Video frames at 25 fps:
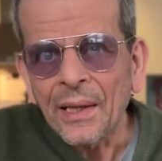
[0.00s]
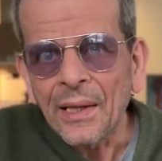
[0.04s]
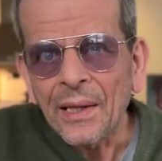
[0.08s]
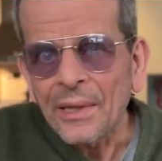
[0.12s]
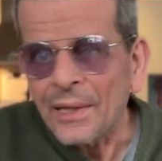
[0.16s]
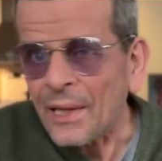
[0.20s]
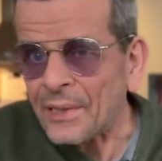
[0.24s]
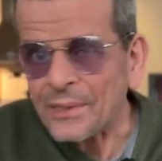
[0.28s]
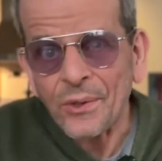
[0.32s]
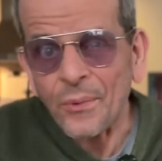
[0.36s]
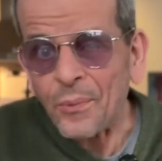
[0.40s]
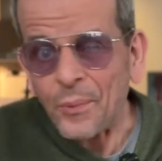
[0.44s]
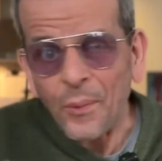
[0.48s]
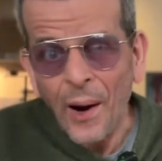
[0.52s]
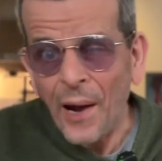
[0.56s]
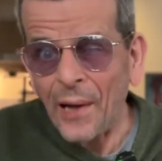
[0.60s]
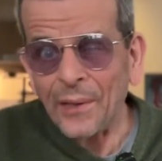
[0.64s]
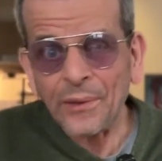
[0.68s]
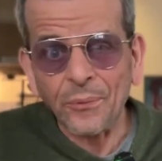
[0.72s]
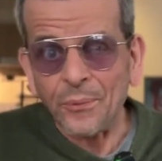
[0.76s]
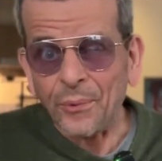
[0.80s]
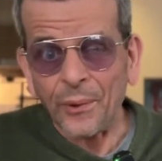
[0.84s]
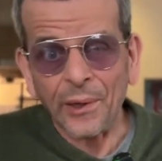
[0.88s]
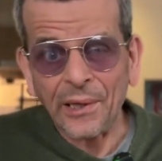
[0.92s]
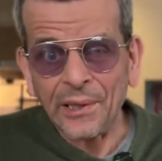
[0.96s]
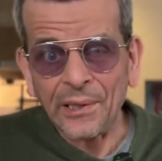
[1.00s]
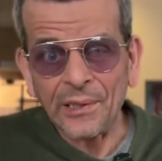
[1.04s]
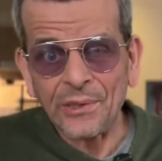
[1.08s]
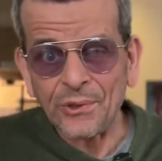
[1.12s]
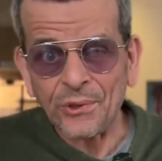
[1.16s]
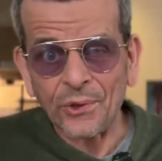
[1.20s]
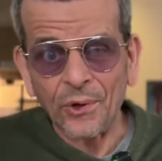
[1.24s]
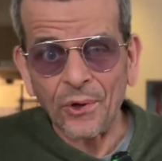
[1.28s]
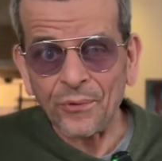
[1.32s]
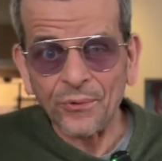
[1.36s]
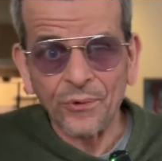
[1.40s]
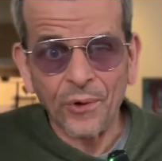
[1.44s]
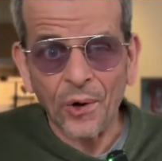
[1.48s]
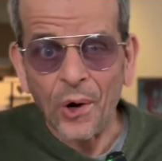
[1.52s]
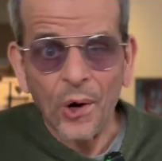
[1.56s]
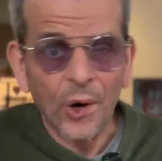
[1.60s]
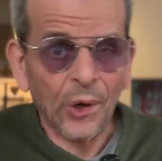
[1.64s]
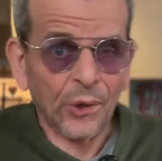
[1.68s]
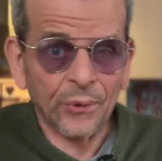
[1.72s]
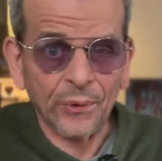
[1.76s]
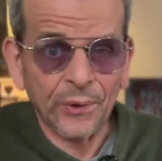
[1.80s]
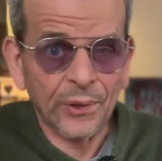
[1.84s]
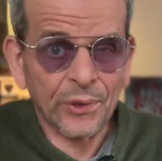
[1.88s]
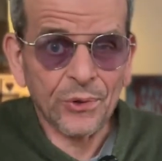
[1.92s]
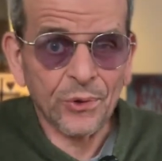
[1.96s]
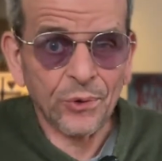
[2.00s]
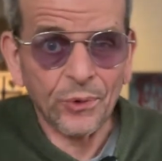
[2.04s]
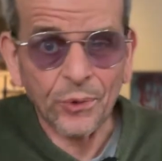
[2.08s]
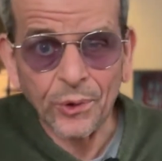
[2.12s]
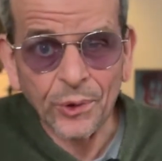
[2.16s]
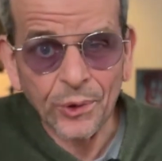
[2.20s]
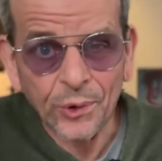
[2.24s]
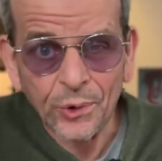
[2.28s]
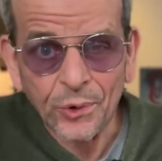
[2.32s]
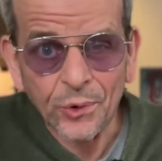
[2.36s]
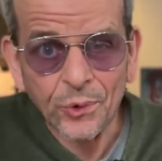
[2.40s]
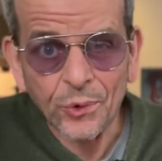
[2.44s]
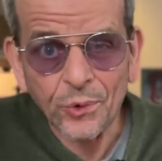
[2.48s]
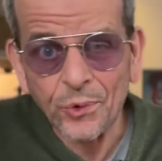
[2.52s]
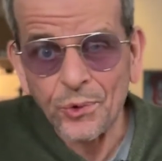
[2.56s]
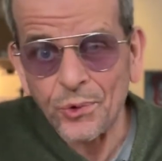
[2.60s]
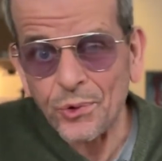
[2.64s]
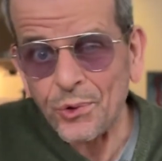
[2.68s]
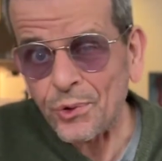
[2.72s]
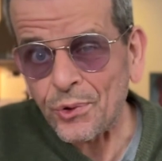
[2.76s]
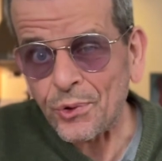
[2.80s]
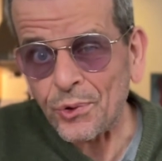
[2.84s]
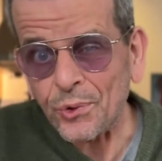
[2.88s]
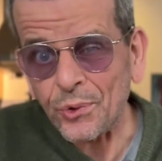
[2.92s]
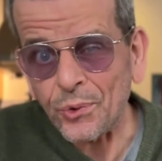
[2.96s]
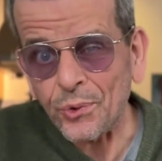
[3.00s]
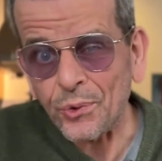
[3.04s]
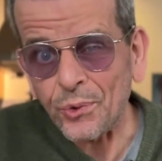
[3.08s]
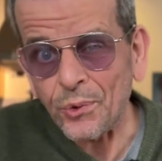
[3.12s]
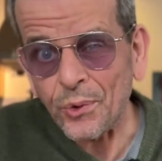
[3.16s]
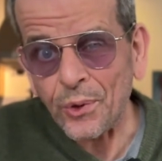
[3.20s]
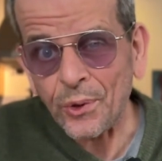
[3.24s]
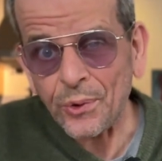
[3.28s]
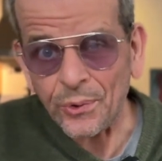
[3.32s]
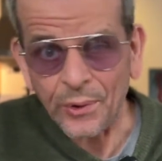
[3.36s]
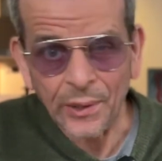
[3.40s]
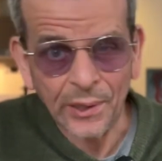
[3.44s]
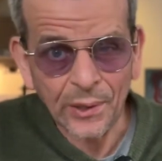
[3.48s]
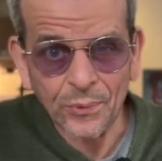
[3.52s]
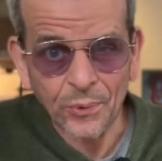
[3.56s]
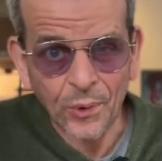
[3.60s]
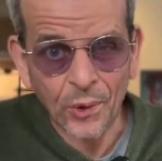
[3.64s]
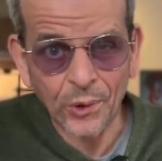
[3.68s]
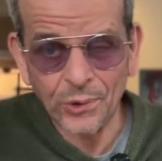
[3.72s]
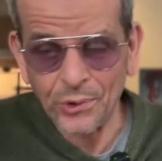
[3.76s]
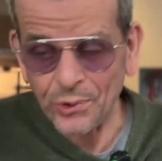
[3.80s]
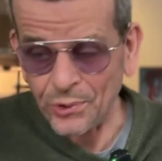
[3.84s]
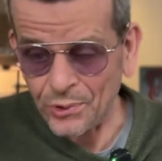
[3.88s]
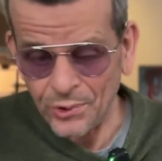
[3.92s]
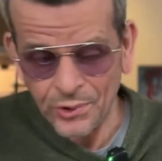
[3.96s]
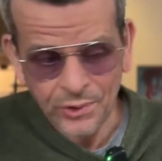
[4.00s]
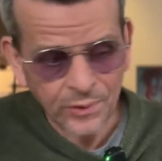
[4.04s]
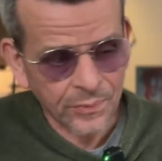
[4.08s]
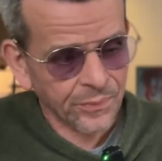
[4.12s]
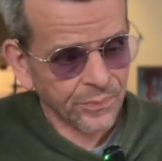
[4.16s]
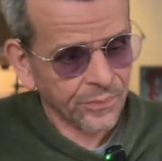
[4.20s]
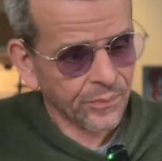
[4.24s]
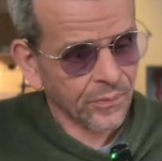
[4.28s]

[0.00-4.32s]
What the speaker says: There's a wide range of colorants you can use to create washes.